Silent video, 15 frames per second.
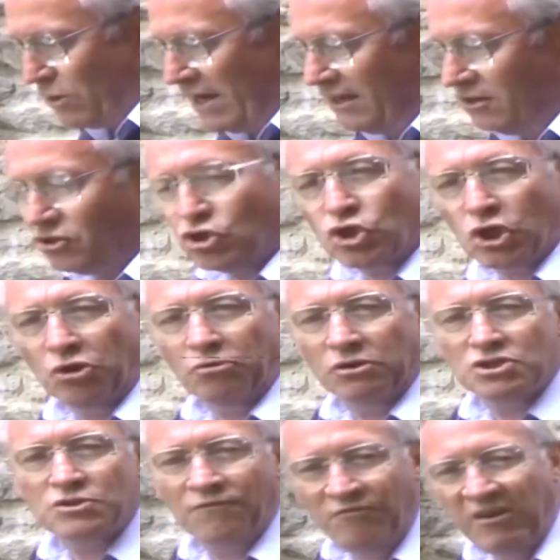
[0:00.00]
trying to
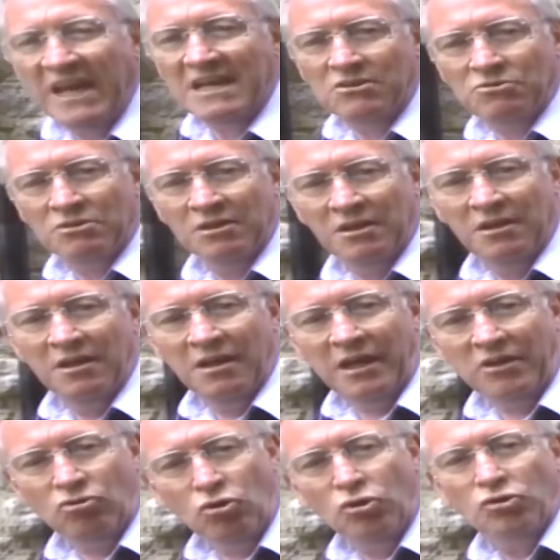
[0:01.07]
share his faith
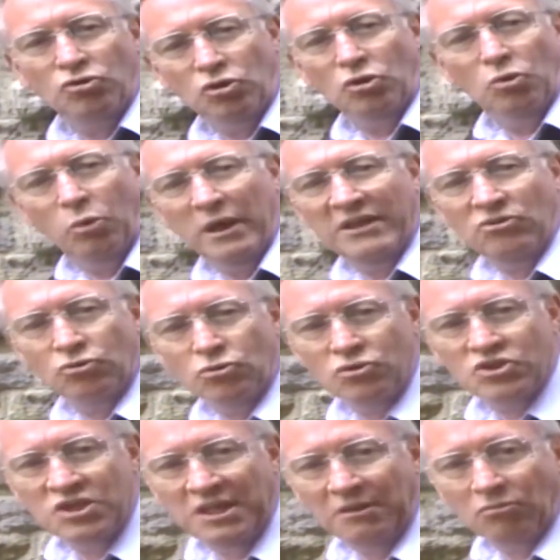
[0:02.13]
had gone to the White
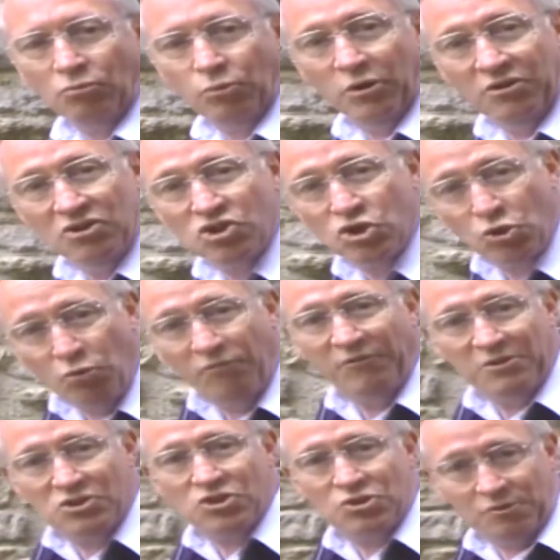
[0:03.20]
Horse Inn, where the
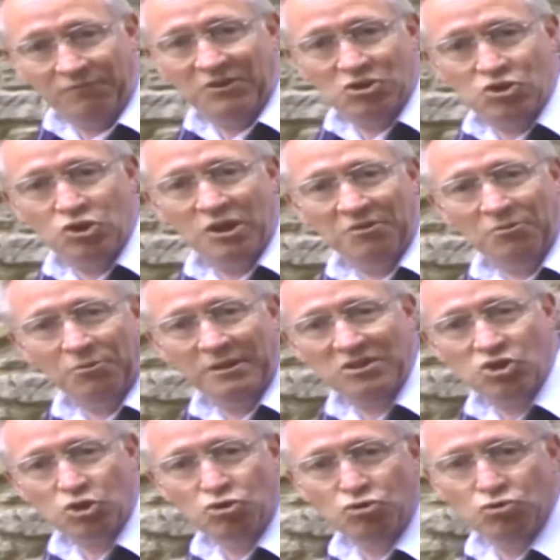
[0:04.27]
sophists of his
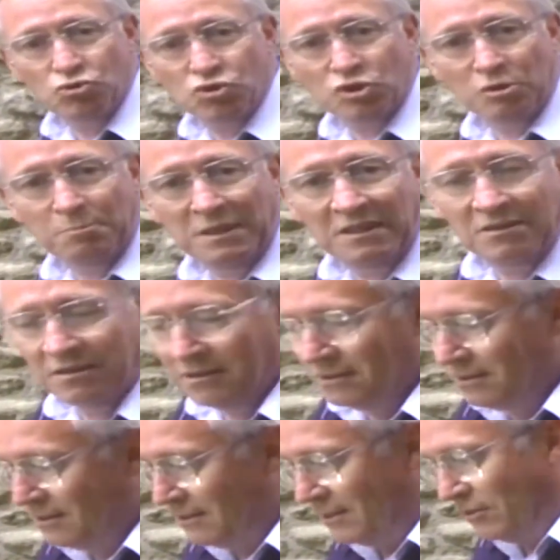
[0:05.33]
generation used to meet.
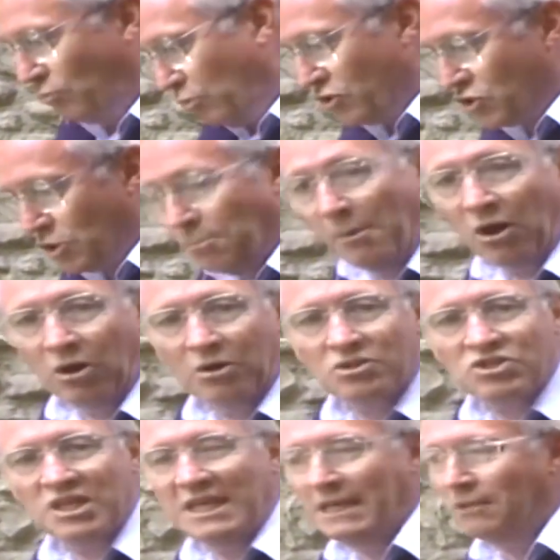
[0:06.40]
It was the
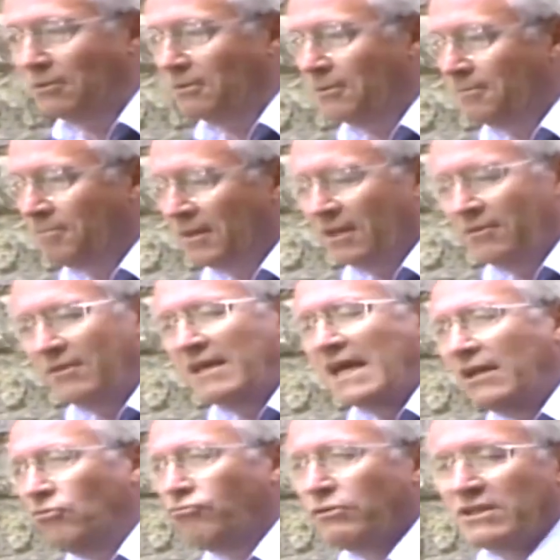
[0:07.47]
Mars Hill.
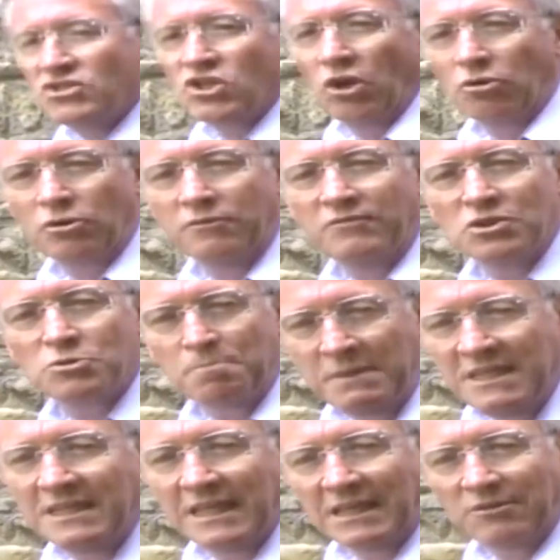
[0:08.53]
The end result of his
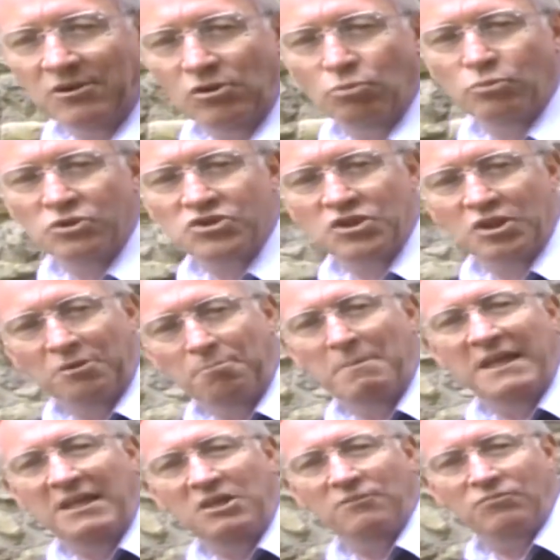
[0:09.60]
meeting there was that
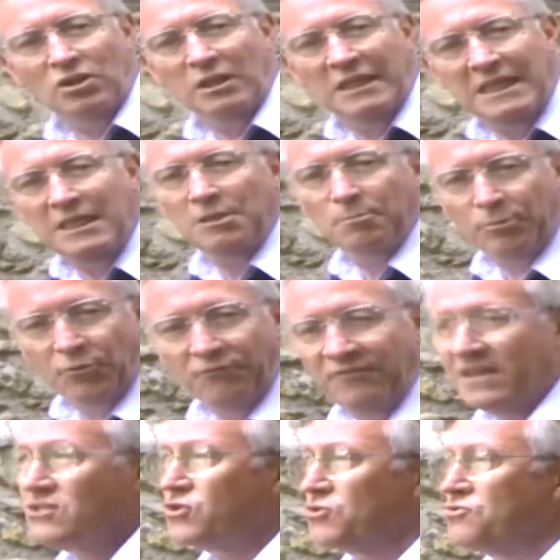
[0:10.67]
many of the leading
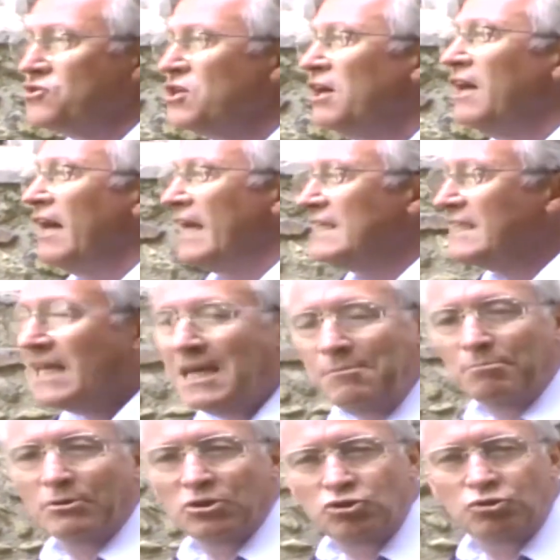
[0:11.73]
professors at
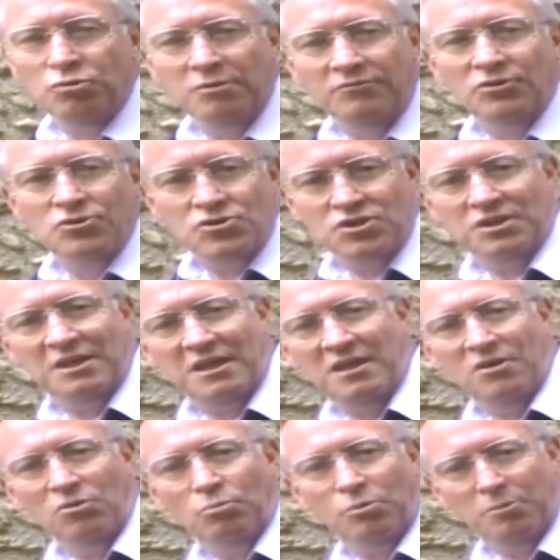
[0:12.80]
Cambridge University
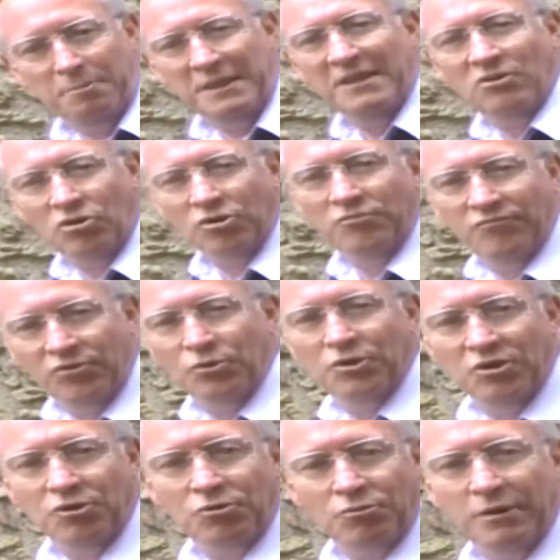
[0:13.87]
here were being
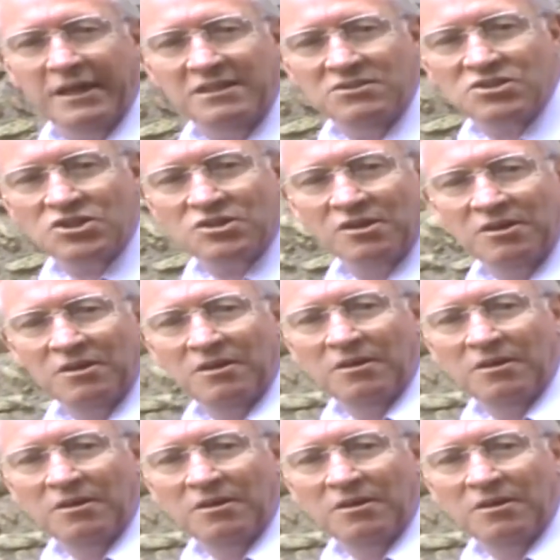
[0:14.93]
converted to Christ.